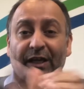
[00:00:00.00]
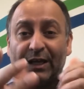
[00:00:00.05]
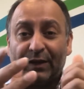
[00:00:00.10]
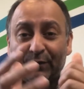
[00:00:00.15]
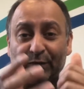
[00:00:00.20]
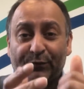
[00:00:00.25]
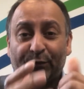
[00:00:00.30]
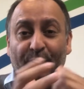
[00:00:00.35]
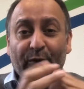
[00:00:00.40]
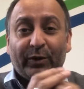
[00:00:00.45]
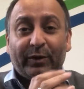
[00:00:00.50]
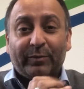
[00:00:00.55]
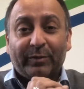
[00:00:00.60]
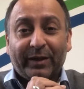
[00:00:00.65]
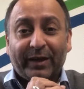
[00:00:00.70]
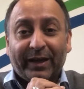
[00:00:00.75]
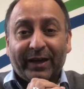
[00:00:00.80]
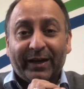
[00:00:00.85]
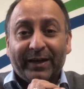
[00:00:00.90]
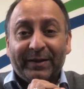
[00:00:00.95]
If you're following
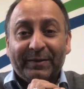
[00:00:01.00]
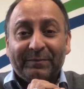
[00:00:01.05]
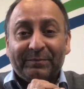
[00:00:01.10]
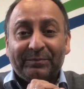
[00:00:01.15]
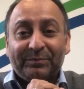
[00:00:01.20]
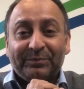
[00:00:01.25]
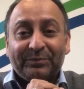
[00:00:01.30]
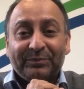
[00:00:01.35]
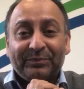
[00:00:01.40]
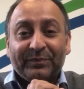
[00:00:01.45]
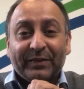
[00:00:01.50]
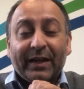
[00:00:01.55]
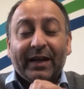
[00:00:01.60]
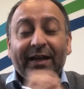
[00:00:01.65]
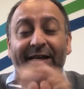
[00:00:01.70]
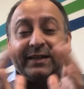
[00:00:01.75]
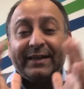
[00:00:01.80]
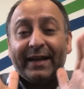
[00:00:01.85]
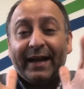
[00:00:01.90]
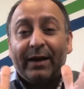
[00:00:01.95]
me here.
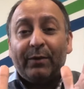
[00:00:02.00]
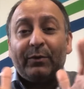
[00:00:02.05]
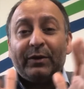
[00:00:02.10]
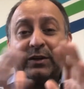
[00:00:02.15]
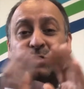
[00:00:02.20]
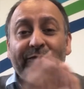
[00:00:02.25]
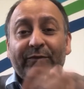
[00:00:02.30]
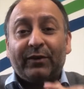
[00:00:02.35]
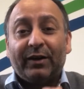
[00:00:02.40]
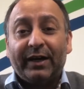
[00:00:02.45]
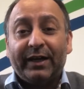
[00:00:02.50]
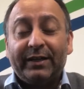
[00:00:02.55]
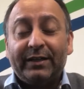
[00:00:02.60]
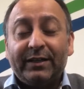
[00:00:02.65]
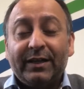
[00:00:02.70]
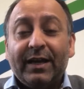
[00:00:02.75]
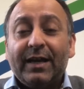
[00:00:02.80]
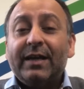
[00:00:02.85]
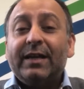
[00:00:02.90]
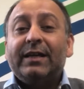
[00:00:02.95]
Now what you find
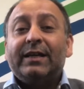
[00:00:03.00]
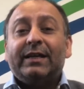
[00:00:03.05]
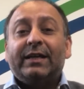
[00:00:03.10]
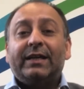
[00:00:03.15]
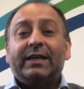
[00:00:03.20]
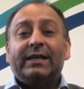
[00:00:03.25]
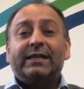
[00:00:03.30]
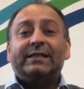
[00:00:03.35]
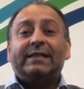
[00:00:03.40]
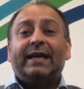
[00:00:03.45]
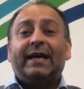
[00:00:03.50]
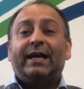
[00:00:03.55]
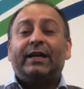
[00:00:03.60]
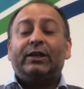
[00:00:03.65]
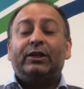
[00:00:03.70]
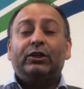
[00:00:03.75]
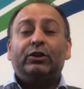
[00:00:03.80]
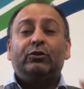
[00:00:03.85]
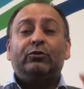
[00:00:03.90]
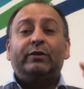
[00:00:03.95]
is
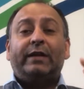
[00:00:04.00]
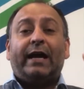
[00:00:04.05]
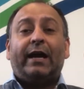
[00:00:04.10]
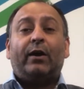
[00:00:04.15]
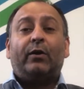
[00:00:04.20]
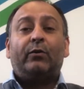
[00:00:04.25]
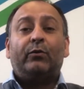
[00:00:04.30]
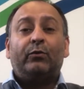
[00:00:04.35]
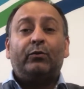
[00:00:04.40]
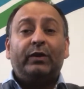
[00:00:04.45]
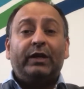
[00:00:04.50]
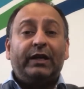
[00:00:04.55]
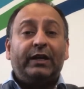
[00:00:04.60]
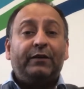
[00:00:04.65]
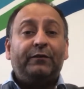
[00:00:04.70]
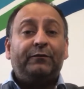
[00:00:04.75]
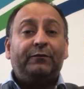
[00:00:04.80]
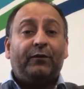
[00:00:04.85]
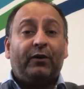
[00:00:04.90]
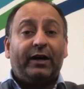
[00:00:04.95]
that you now
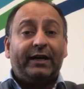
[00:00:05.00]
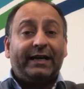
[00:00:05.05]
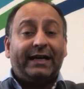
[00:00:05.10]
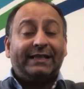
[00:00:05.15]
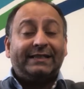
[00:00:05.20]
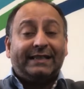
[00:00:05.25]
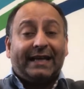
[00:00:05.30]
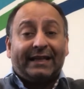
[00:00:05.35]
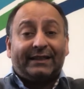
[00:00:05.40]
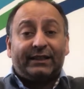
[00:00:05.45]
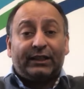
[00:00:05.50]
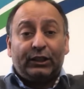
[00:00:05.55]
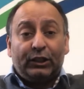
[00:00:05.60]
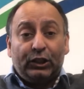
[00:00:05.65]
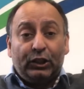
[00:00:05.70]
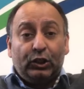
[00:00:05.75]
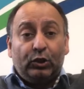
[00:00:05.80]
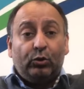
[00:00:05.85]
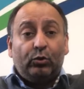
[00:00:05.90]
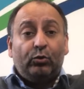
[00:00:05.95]
refinance at the
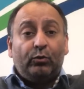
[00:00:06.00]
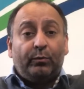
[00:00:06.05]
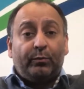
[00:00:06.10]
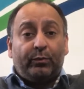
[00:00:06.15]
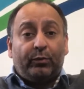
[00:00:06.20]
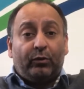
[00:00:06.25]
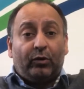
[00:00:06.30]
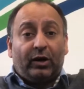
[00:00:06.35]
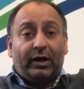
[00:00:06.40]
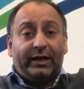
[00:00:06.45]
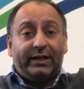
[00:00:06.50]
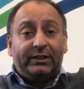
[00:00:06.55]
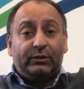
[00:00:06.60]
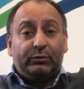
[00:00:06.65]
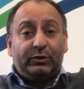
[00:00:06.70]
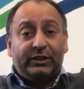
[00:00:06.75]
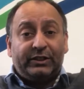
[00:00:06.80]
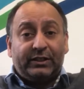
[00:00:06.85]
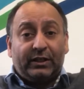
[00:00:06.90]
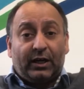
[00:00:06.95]
new price,
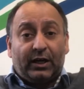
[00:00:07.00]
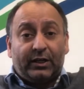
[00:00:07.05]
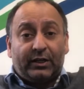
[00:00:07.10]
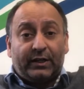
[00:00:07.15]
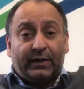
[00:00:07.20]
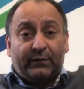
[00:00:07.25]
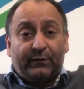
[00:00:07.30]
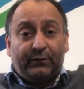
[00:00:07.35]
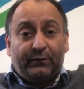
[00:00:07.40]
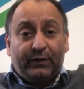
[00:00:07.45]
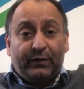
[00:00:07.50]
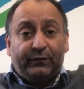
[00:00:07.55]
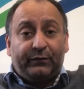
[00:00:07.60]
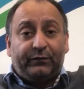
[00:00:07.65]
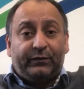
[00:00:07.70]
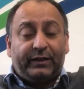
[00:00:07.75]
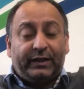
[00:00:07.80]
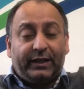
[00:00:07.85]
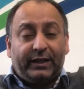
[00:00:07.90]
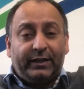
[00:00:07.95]
which is
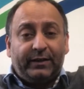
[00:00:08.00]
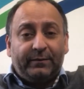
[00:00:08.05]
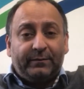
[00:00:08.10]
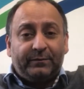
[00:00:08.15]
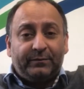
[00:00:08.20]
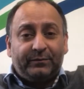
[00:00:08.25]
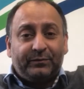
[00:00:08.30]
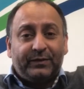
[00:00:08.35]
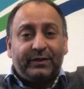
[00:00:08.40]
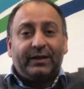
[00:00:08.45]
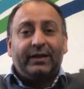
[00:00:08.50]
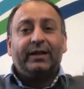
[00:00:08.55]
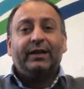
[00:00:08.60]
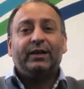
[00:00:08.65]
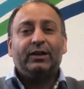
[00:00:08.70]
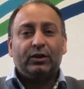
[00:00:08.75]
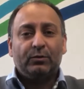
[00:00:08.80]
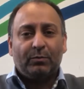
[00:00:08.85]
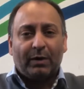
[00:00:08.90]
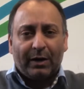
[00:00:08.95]
150. You
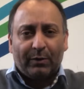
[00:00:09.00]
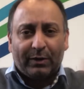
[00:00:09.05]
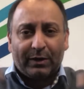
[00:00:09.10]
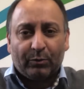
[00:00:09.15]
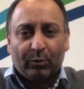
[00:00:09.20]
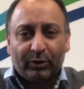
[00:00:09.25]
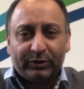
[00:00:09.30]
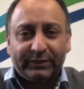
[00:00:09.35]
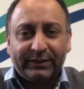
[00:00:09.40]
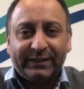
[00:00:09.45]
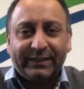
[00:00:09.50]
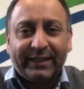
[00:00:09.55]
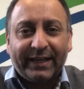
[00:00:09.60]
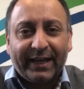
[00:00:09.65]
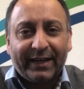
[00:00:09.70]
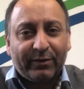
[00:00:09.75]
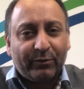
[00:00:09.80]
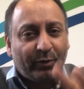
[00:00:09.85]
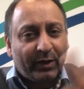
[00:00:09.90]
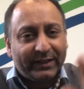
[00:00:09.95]
might want to watch this
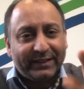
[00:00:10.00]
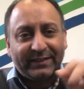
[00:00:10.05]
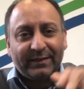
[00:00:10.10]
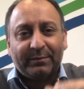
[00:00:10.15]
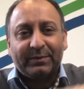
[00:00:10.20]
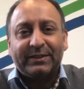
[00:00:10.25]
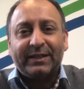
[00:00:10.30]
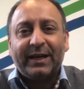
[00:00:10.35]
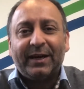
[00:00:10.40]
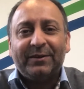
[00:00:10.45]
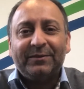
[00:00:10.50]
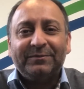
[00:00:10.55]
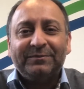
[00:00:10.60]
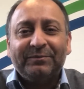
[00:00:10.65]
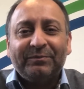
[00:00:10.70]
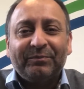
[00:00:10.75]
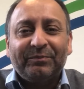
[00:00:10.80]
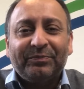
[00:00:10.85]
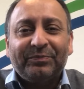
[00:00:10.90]
again and write these numbers down.